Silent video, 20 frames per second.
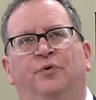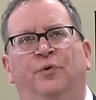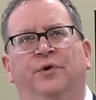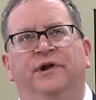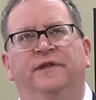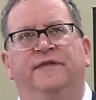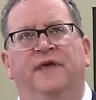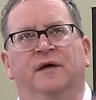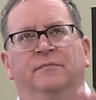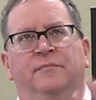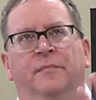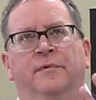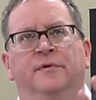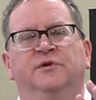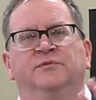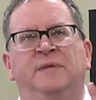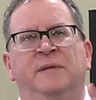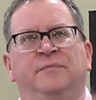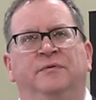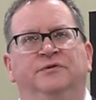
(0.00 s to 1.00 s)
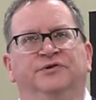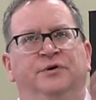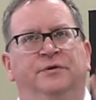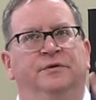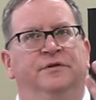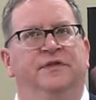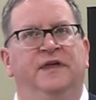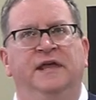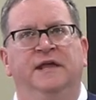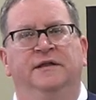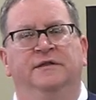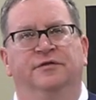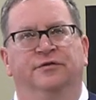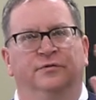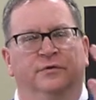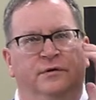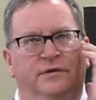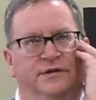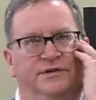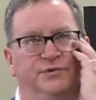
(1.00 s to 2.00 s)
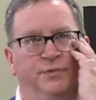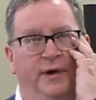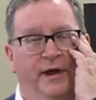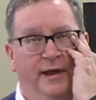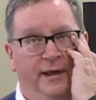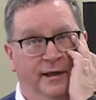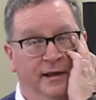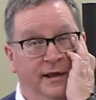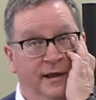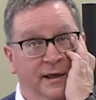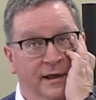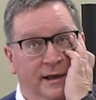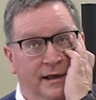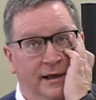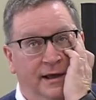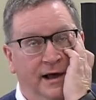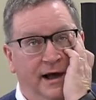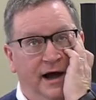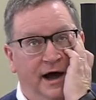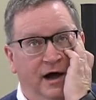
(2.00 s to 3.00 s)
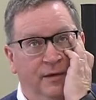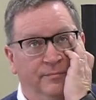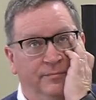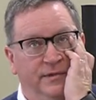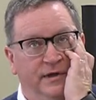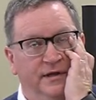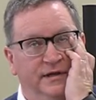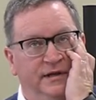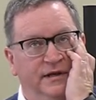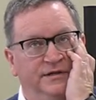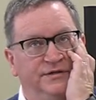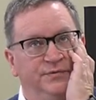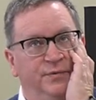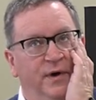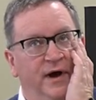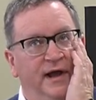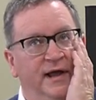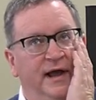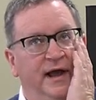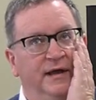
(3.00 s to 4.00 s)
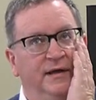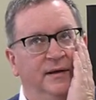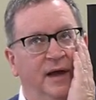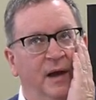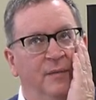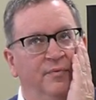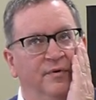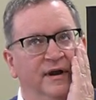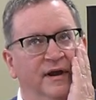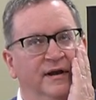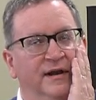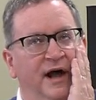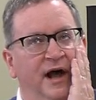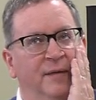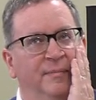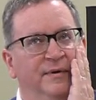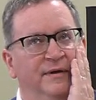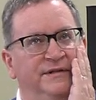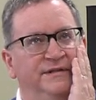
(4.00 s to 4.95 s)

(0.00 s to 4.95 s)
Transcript: point that most people don't think it through this way, it's why I bring it up.